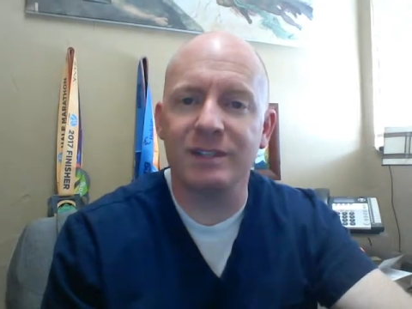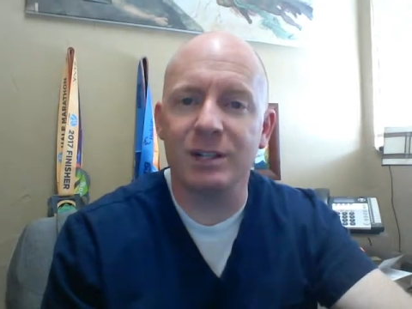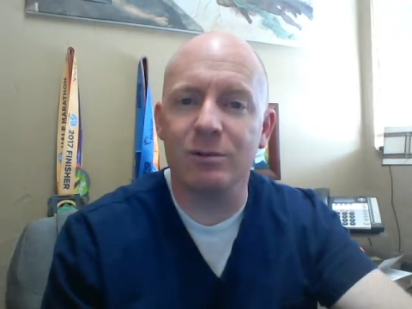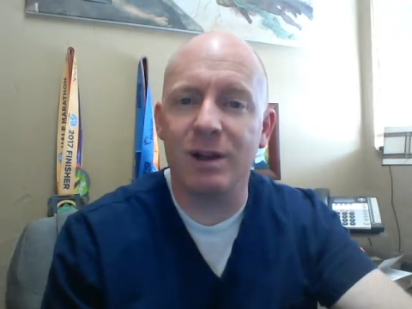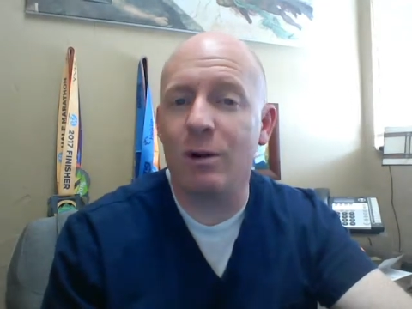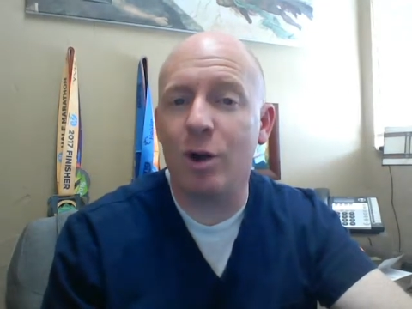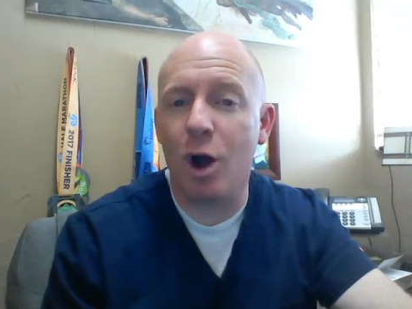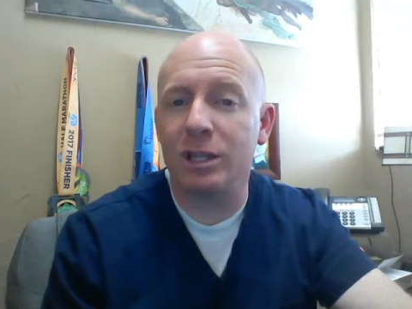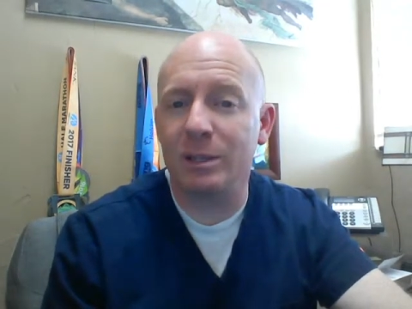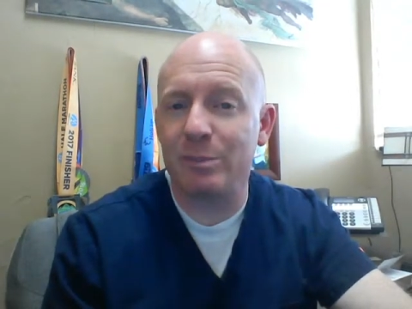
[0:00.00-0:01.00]
you know,
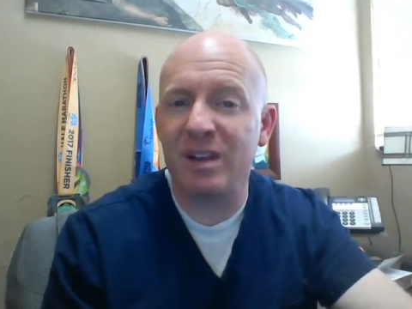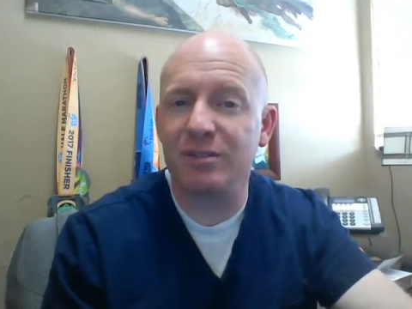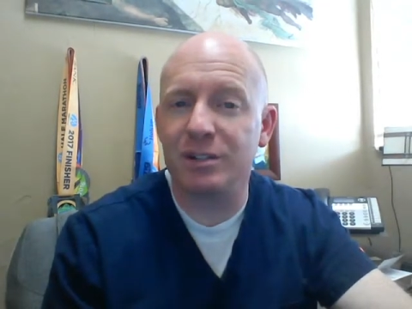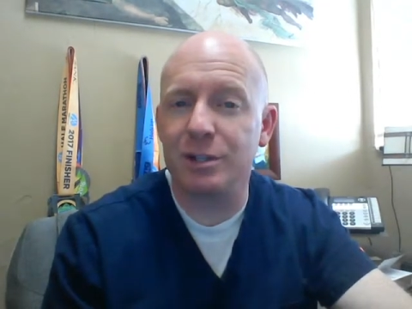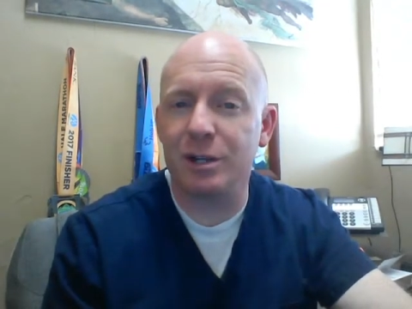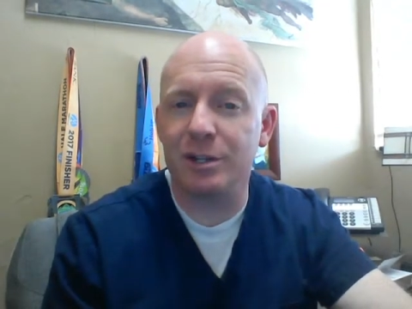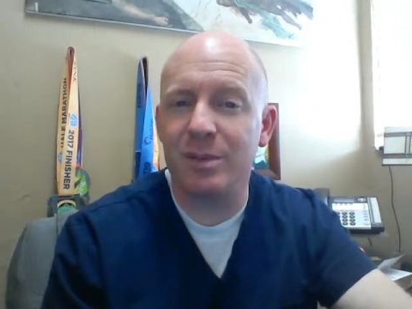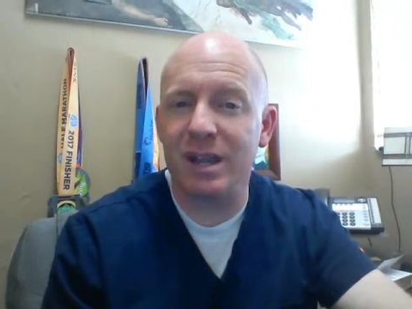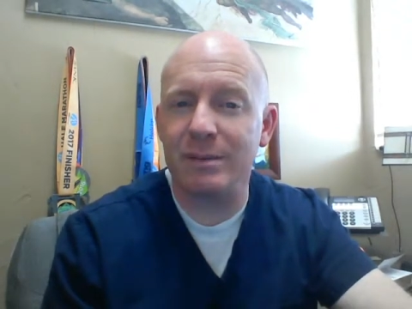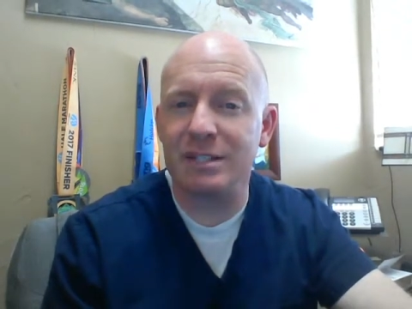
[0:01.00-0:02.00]
alcoholic beverage on your
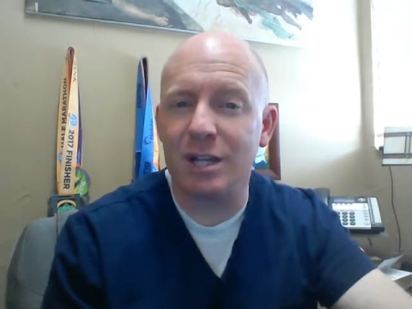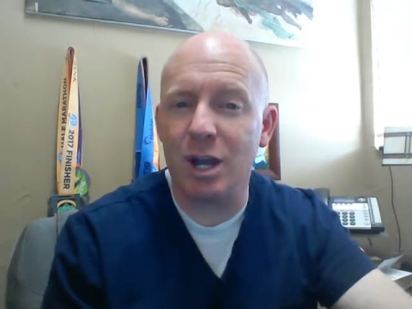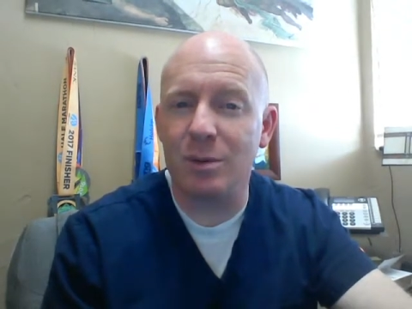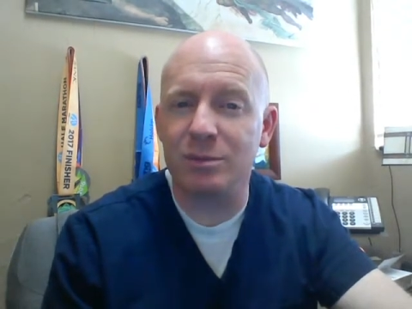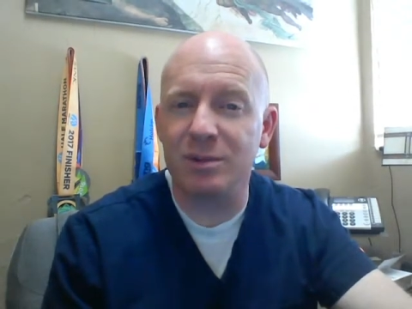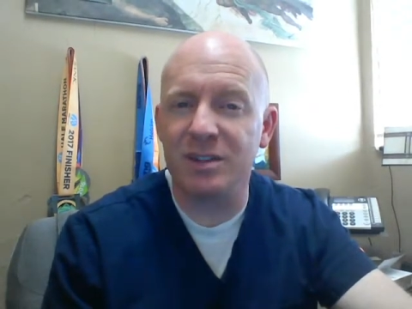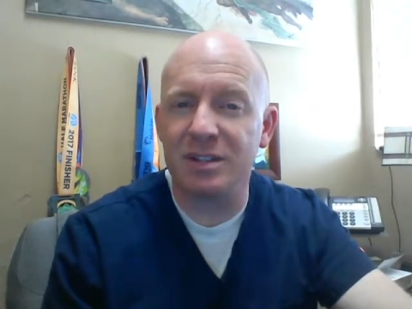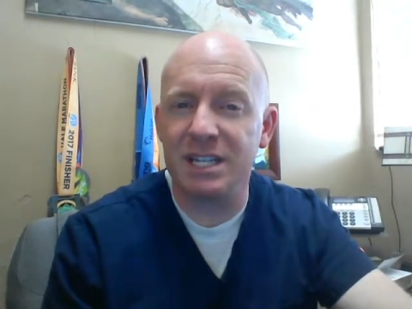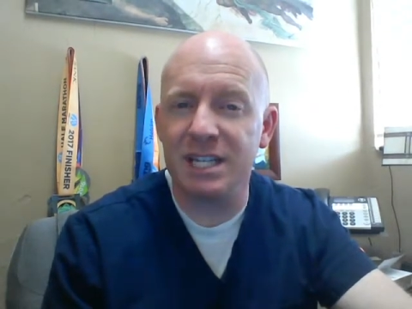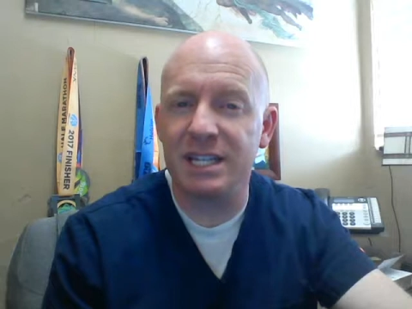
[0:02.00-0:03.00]
baby's gums when they're
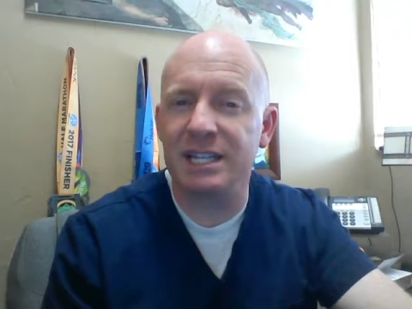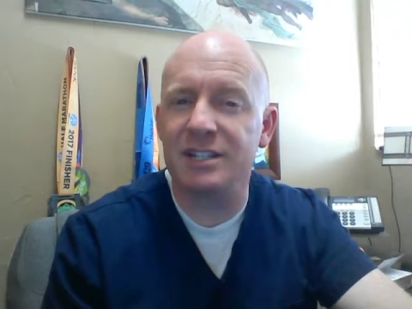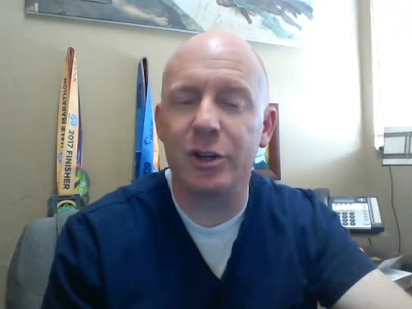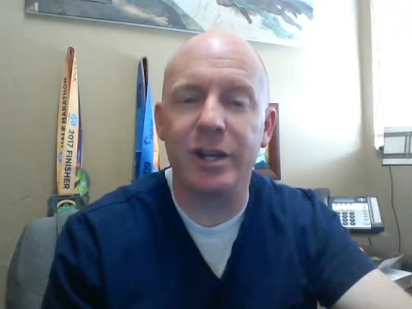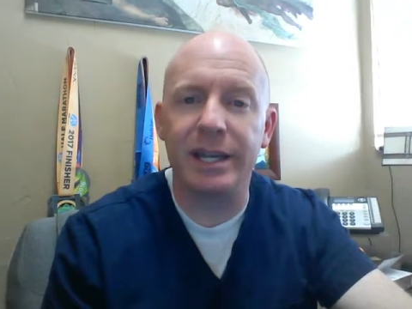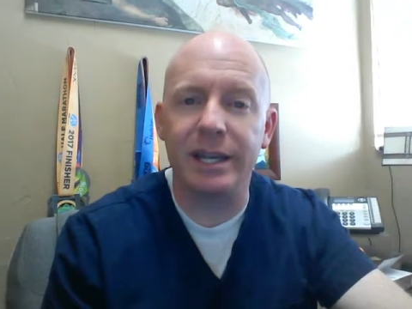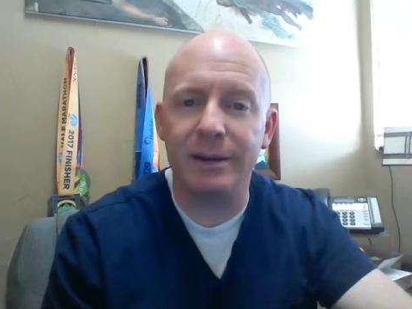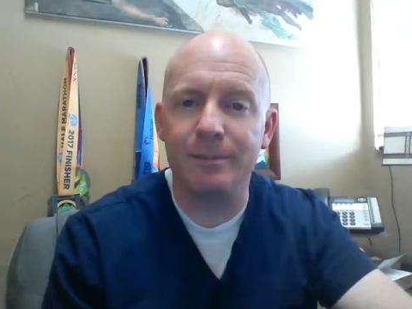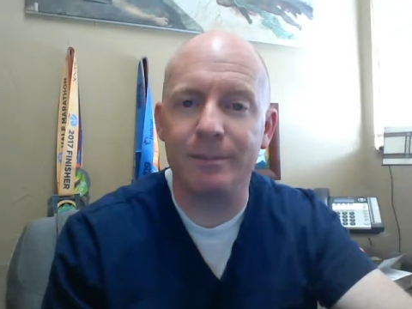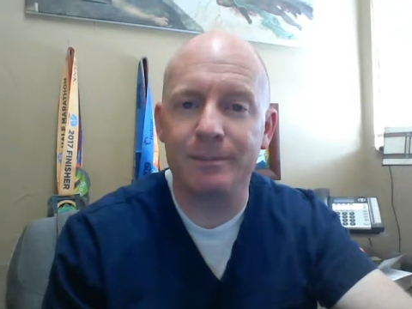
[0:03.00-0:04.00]
teething is a good idea.